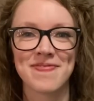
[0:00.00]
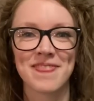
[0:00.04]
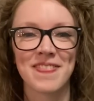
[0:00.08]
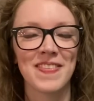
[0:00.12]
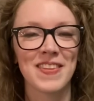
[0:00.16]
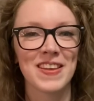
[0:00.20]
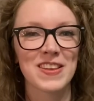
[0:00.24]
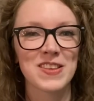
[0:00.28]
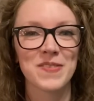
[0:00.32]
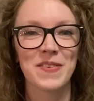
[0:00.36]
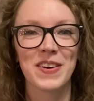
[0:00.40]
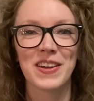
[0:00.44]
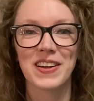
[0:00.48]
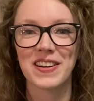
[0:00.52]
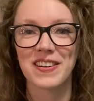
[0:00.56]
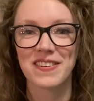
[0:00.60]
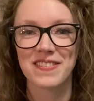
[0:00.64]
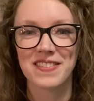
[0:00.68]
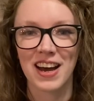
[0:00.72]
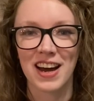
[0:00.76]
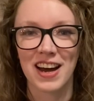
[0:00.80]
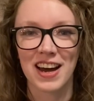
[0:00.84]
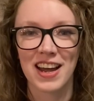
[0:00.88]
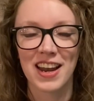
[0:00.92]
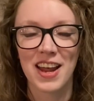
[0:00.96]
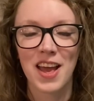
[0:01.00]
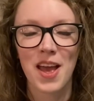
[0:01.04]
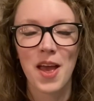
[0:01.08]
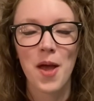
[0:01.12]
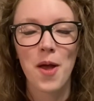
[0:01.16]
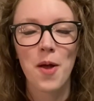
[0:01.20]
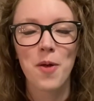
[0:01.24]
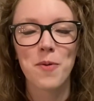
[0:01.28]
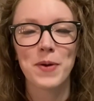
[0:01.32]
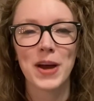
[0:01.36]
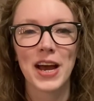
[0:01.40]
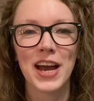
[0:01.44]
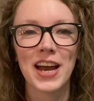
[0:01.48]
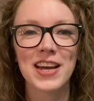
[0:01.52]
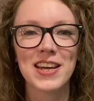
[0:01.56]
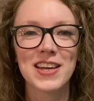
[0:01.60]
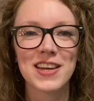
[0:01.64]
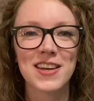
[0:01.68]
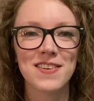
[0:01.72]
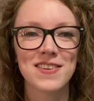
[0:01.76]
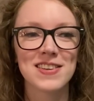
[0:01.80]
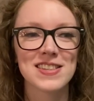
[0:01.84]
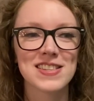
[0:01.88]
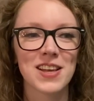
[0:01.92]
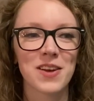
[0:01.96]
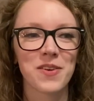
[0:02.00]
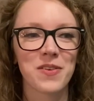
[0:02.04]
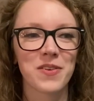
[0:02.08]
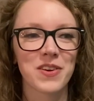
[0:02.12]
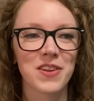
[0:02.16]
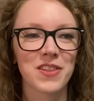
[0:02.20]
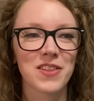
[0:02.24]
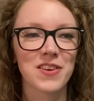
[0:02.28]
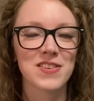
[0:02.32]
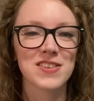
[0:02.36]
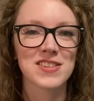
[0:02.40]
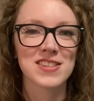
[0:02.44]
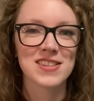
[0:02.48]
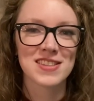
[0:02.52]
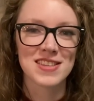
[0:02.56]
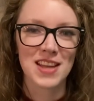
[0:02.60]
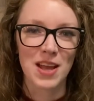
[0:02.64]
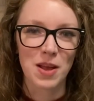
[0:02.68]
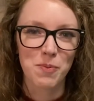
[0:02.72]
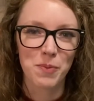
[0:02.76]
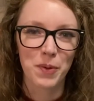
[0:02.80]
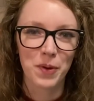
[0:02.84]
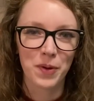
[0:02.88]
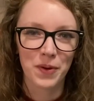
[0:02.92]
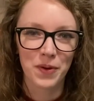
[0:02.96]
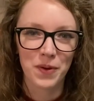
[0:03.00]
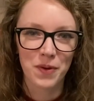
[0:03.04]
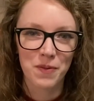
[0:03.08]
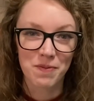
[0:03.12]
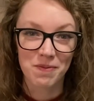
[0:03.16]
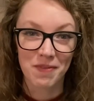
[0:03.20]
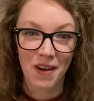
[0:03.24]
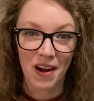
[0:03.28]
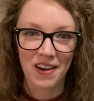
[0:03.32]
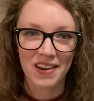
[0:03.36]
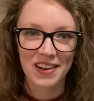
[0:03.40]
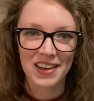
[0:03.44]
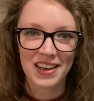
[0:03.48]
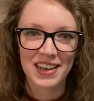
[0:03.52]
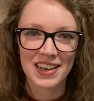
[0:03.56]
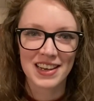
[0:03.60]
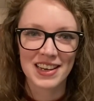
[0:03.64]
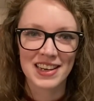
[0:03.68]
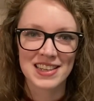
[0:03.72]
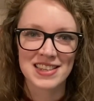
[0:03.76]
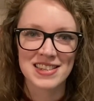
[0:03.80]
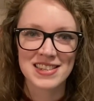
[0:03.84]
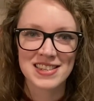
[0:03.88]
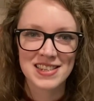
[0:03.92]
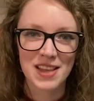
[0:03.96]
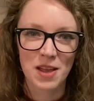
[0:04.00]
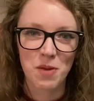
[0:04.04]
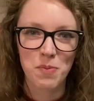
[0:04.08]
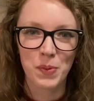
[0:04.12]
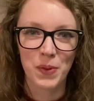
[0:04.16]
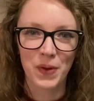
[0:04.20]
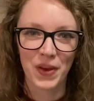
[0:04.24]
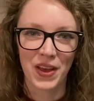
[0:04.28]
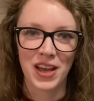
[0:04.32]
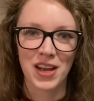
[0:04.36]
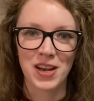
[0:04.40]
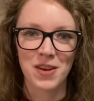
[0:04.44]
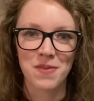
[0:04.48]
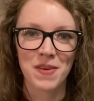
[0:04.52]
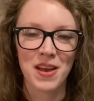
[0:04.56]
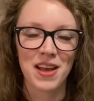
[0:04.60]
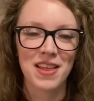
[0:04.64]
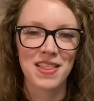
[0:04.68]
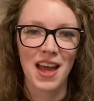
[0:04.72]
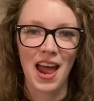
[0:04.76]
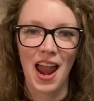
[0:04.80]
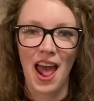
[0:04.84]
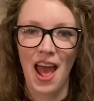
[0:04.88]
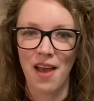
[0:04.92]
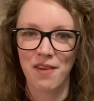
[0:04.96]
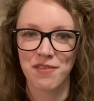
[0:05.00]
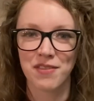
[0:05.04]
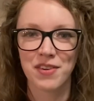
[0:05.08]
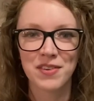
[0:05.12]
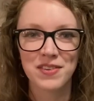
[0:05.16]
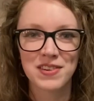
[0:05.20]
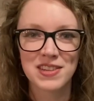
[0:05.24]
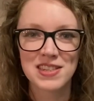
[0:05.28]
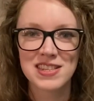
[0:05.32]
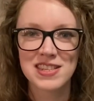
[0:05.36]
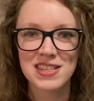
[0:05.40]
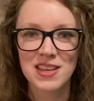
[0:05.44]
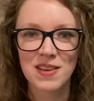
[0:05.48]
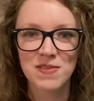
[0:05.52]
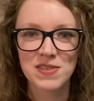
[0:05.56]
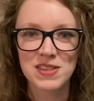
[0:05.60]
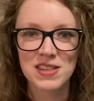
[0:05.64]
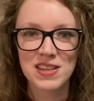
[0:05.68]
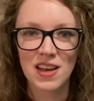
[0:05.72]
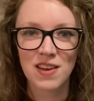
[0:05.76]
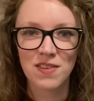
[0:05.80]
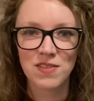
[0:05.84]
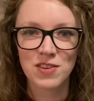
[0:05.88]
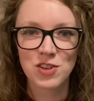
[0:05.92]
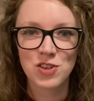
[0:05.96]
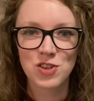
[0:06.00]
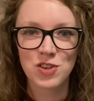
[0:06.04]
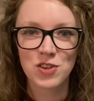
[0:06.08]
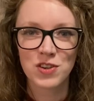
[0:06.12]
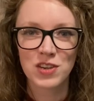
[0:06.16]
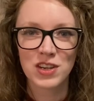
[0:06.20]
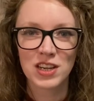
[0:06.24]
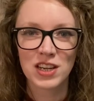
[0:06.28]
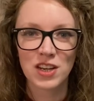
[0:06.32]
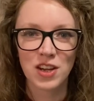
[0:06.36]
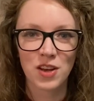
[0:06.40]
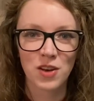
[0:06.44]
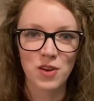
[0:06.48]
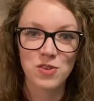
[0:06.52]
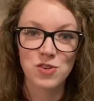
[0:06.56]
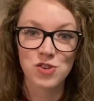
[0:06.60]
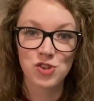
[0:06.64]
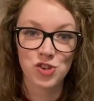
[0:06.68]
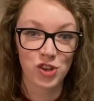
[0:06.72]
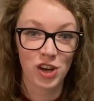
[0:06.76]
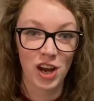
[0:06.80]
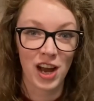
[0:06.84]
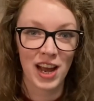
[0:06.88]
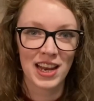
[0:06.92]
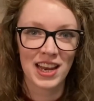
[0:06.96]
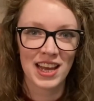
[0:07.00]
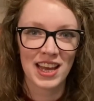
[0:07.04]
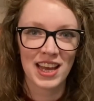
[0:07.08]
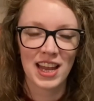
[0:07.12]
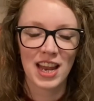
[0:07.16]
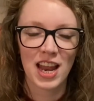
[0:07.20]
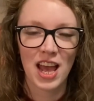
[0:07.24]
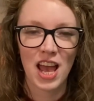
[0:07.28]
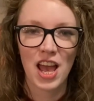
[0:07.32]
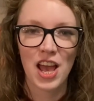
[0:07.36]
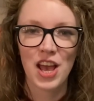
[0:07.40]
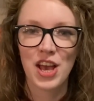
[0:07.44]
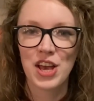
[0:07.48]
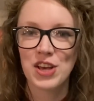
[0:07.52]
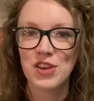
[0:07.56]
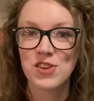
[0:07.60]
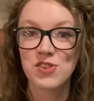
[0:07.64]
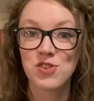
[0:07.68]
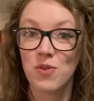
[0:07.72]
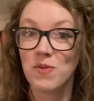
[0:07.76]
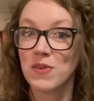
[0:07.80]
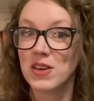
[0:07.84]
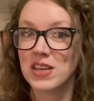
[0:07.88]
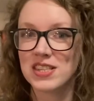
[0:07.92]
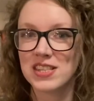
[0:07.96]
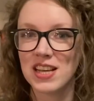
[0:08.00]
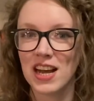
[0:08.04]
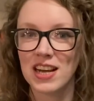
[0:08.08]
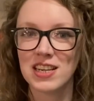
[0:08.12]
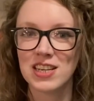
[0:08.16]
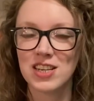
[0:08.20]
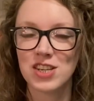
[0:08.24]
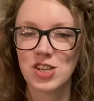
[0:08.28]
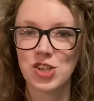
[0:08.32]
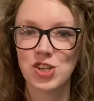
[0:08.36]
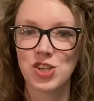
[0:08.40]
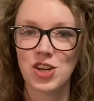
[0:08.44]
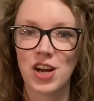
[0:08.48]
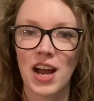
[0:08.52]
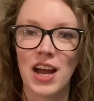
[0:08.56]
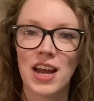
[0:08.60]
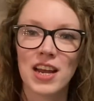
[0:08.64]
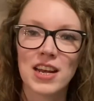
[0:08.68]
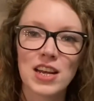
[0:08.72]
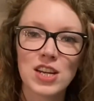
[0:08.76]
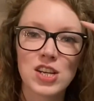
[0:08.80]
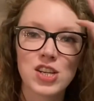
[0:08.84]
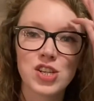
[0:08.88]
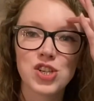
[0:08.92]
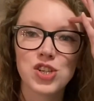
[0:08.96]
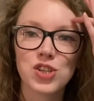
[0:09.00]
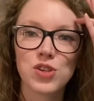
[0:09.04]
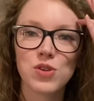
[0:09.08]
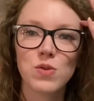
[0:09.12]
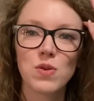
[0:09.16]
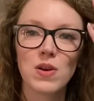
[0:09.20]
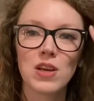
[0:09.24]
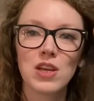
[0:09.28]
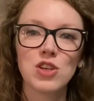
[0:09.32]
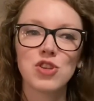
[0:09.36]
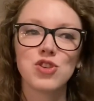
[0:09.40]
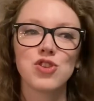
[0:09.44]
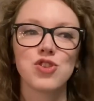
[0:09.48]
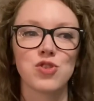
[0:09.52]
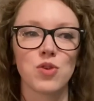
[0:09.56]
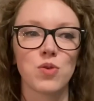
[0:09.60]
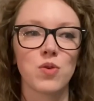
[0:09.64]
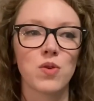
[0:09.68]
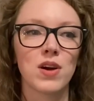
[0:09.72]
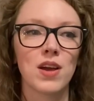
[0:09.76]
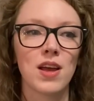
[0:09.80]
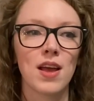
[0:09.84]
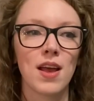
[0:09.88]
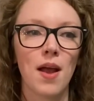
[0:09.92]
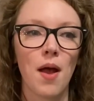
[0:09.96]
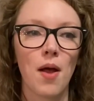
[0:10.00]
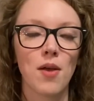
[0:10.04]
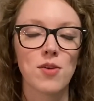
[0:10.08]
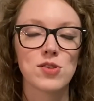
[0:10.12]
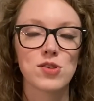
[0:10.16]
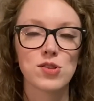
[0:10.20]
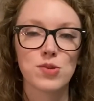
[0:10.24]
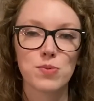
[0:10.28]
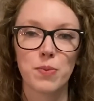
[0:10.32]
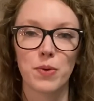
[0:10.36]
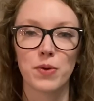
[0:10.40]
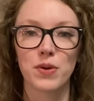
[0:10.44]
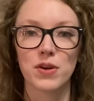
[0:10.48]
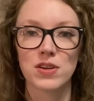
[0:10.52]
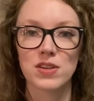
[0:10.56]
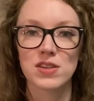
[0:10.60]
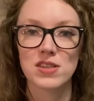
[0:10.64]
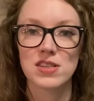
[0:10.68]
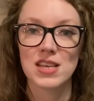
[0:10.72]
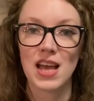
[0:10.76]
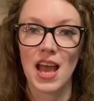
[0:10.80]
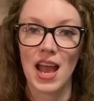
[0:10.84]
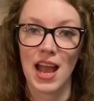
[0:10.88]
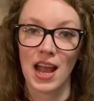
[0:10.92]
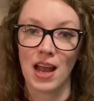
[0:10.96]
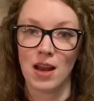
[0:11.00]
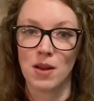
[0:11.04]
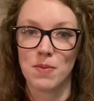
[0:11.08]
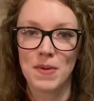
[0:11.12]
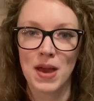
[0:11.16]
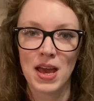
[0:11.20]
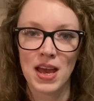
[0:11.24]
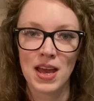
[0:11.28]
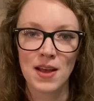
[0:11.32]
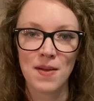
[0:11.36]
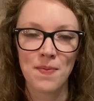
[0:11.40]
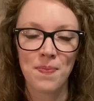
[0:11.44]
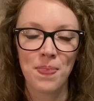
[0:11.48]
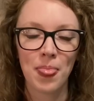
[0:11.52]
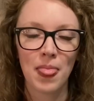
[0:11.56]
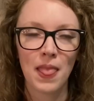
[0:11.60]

That's about all I've got. But Haikyuu is like one of those staple manga and staple anime that everyone seems to have enjoyed who's tried it. So I'm excited to try it. I do enjoy sports anime.